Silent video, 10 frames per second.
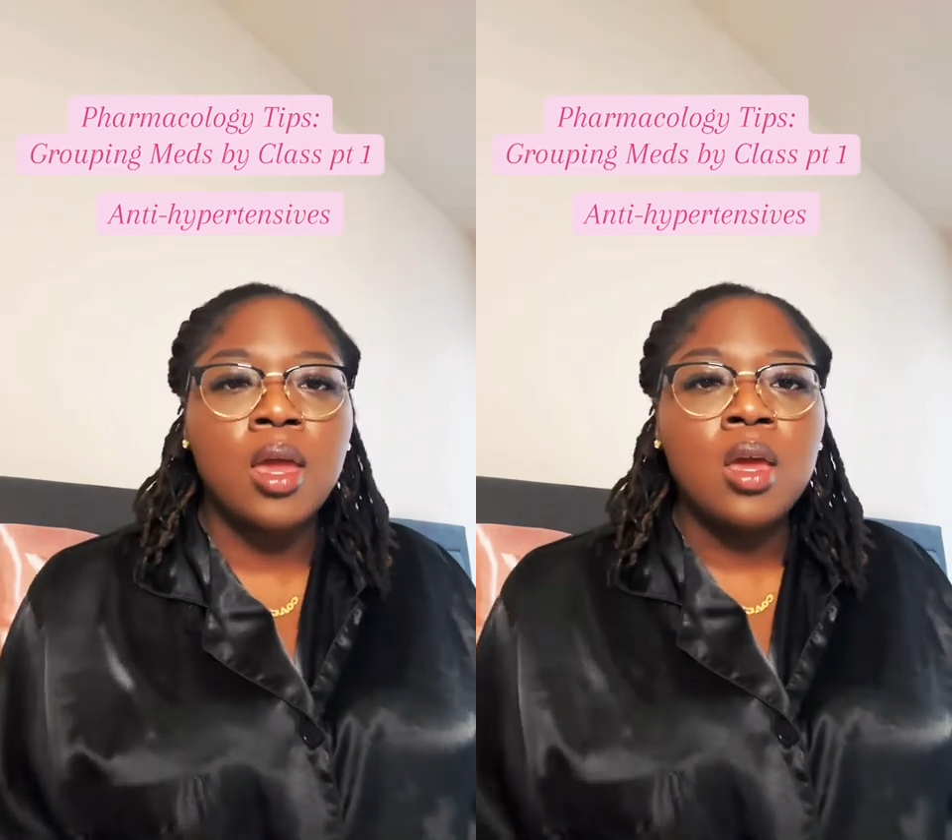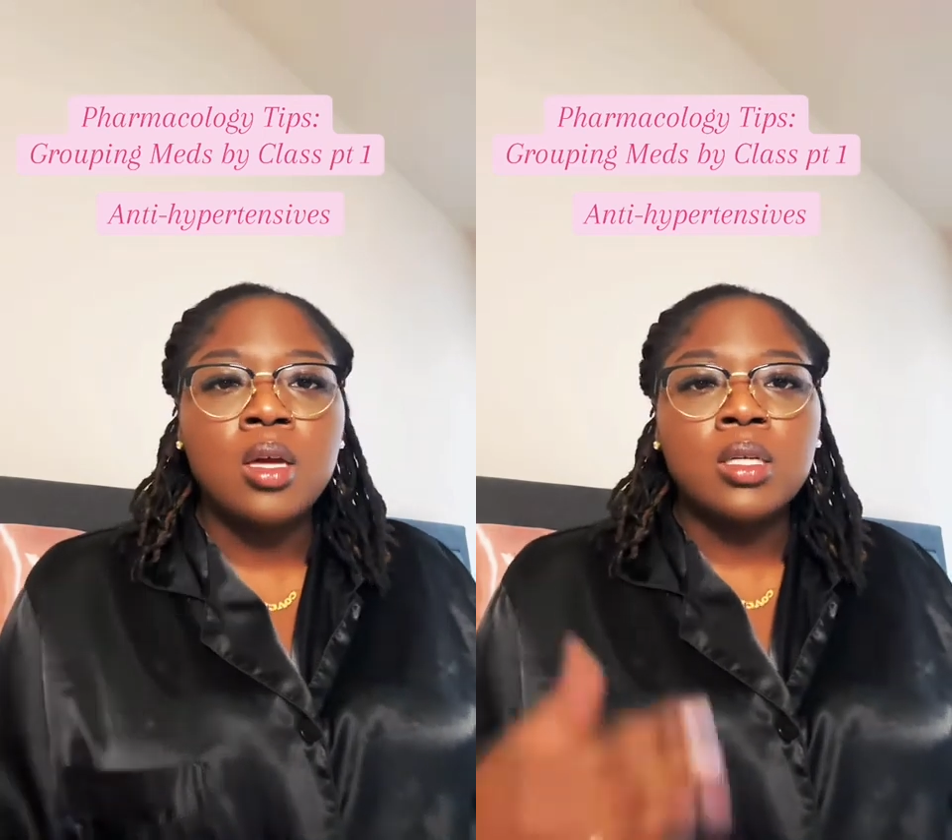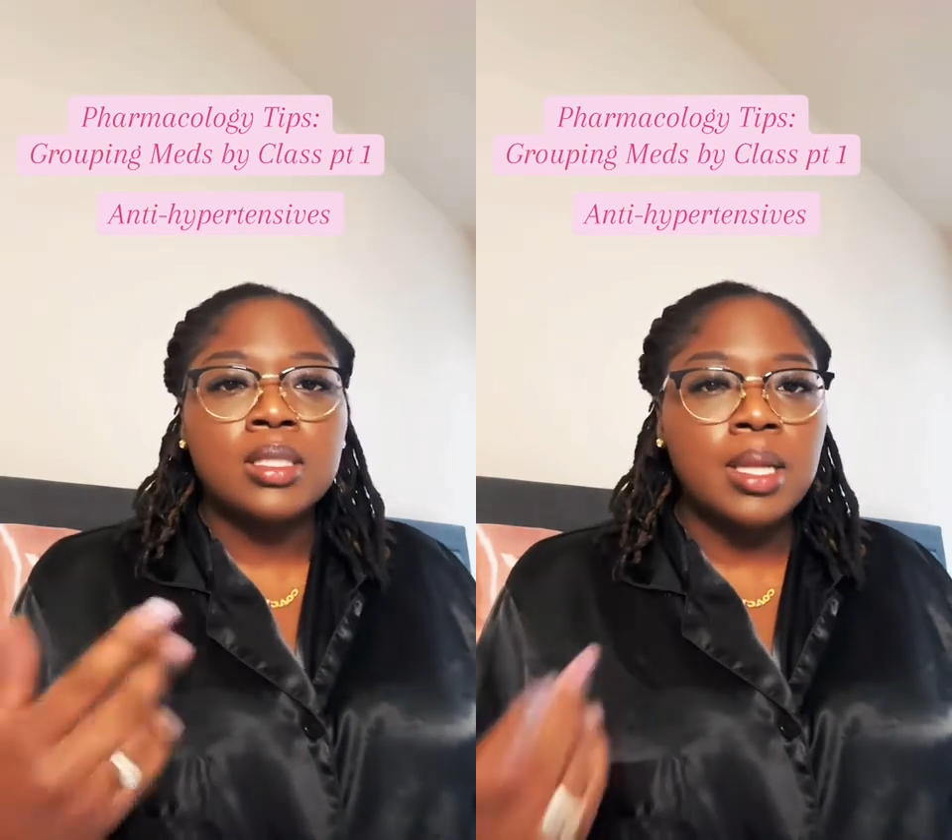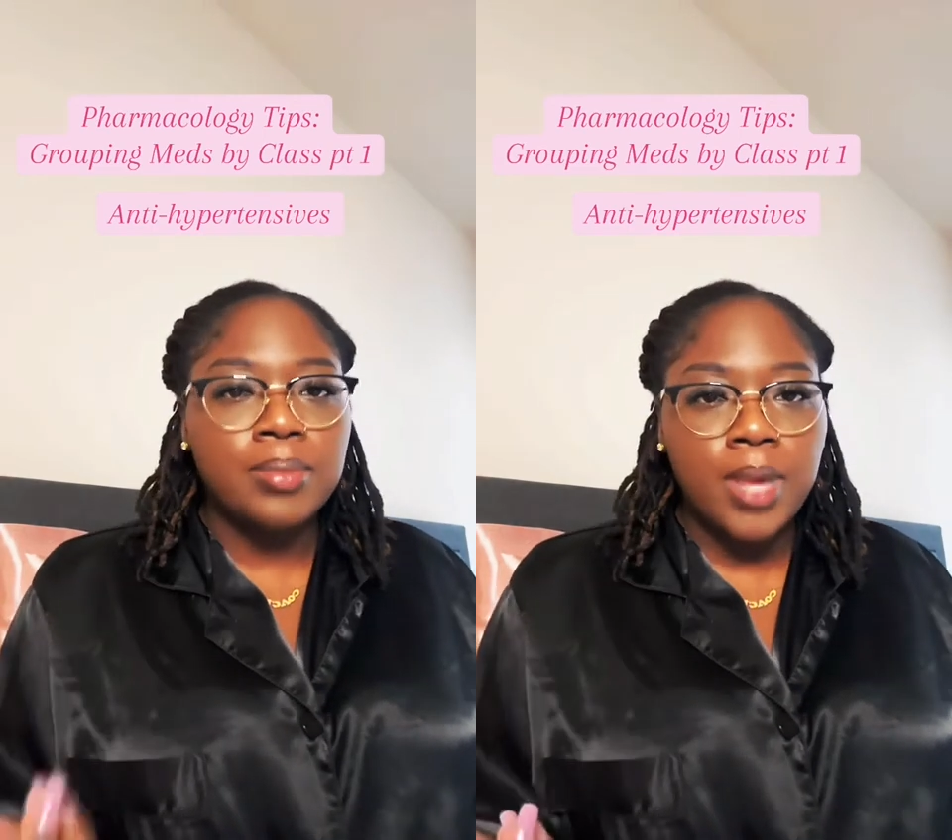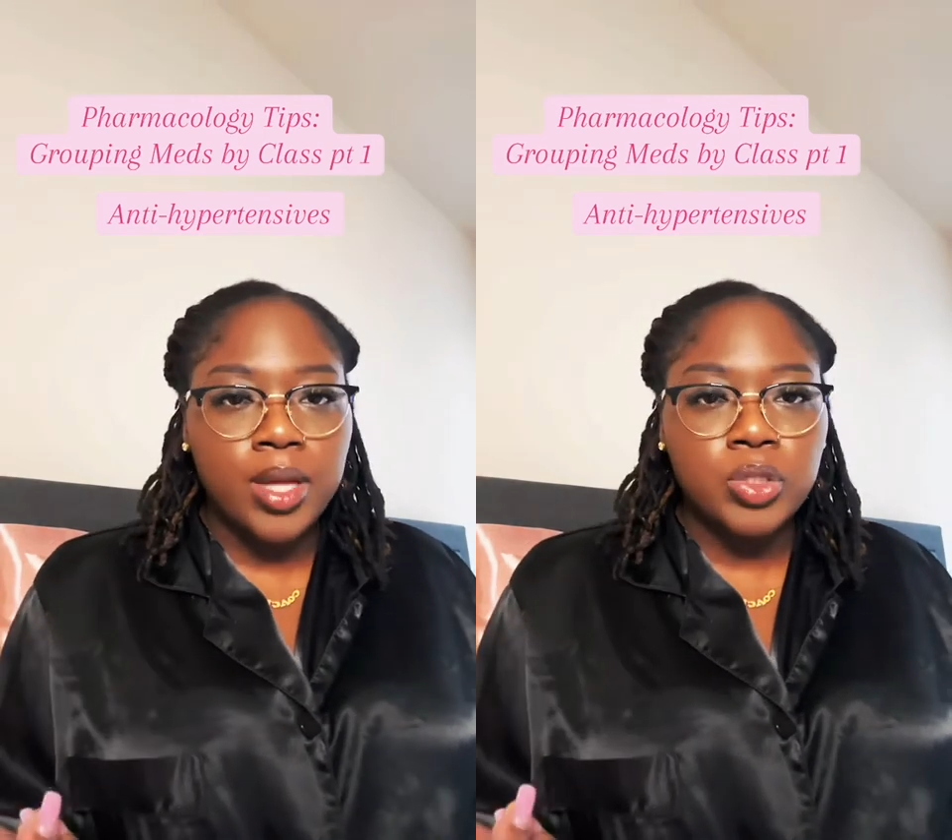some
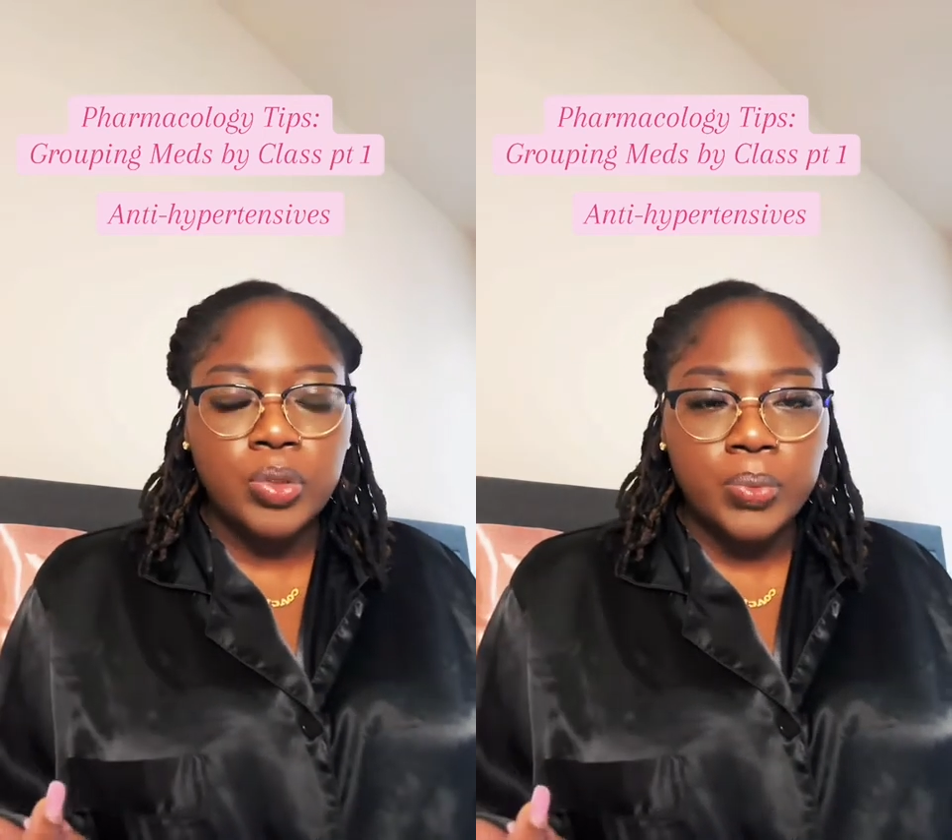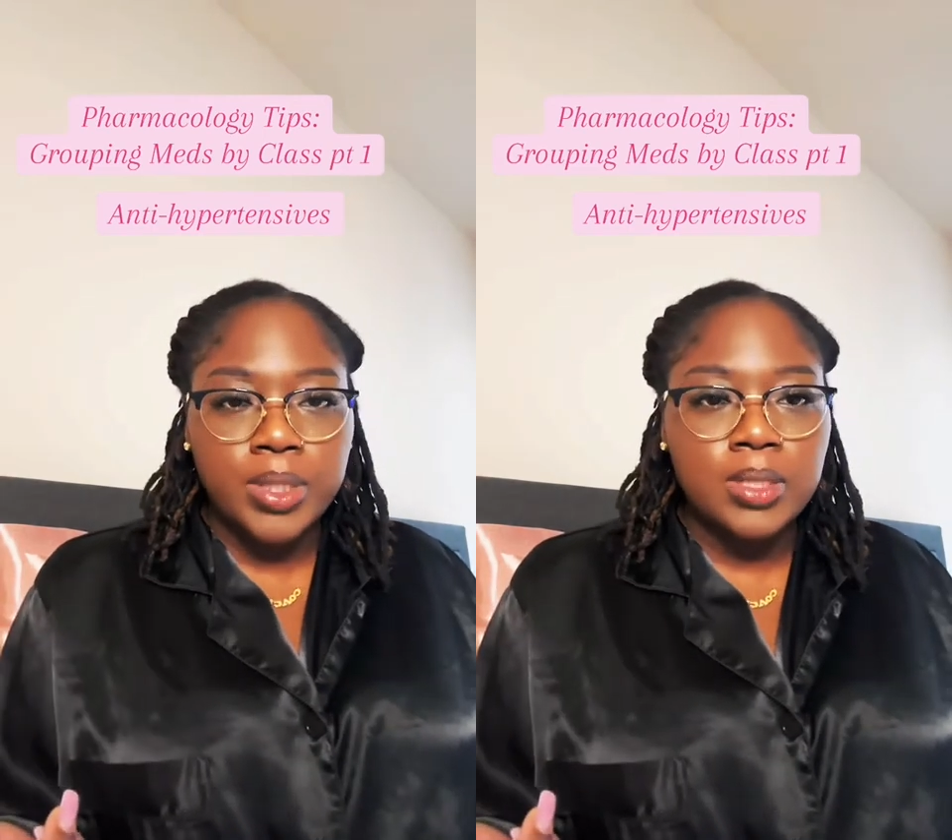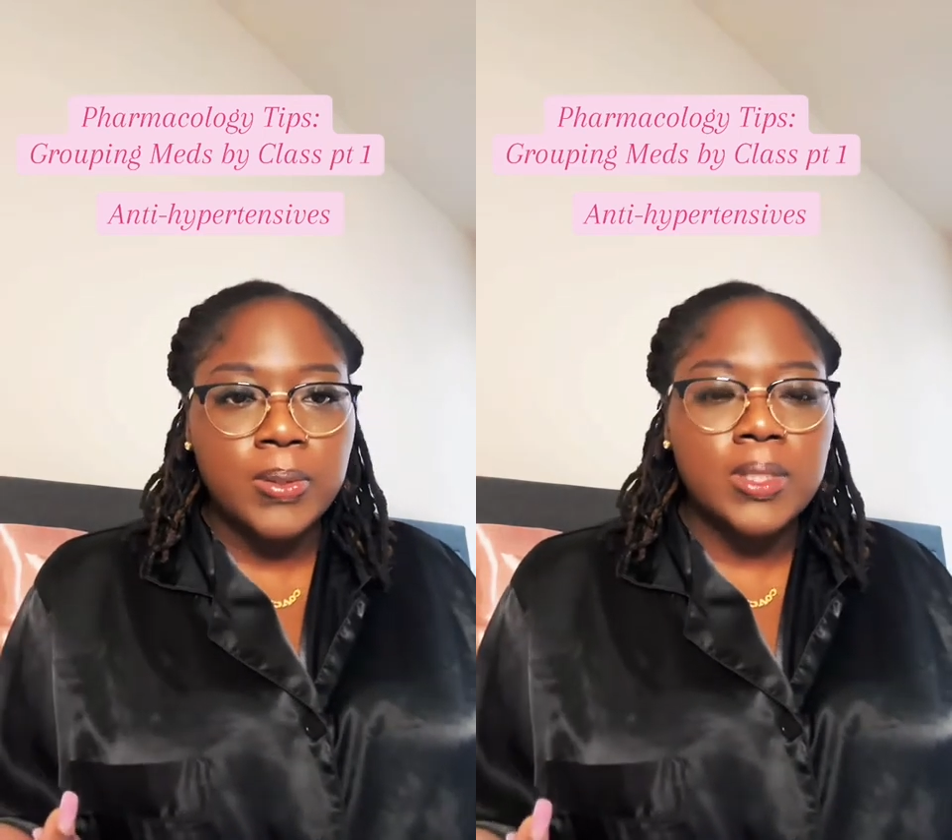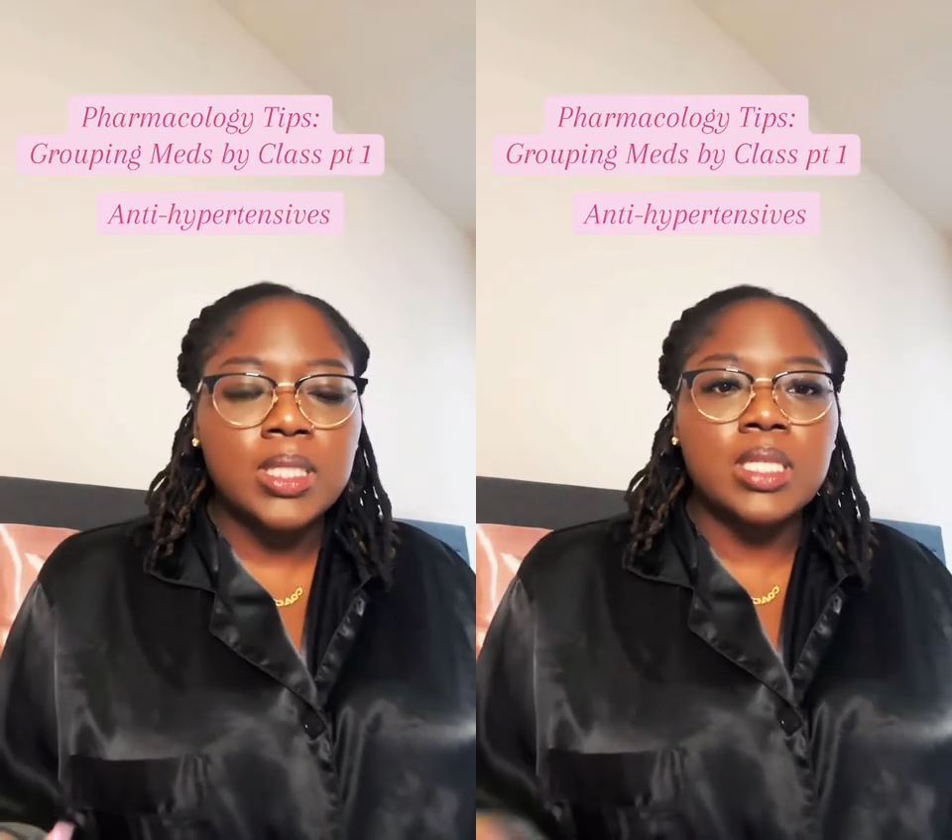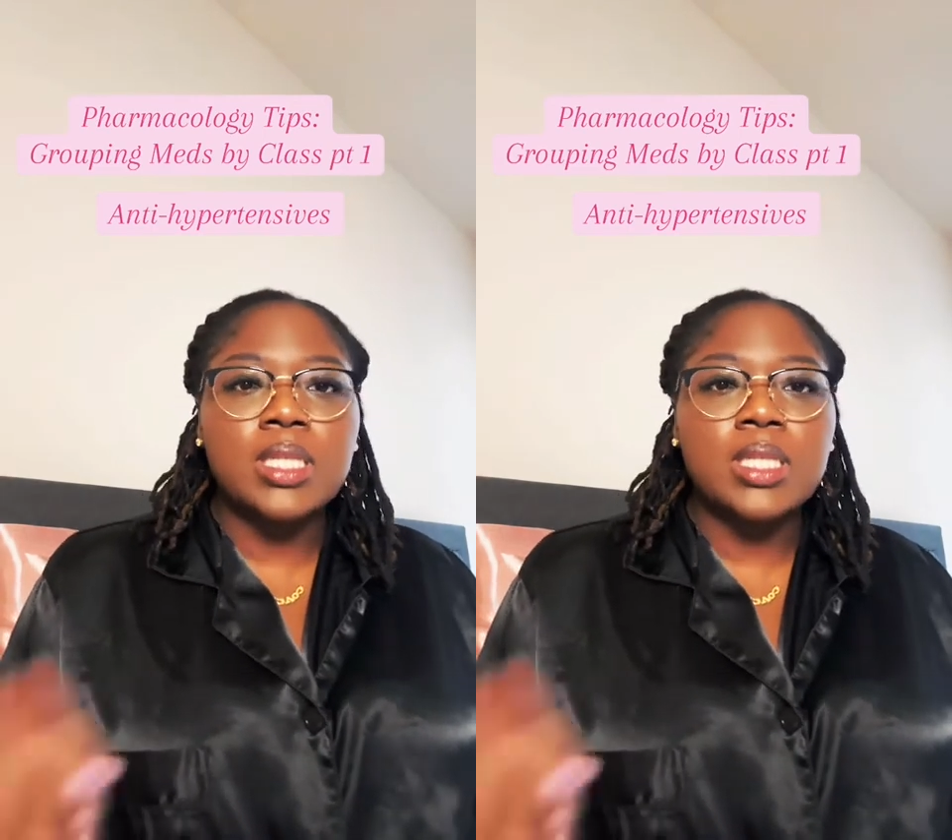extra resources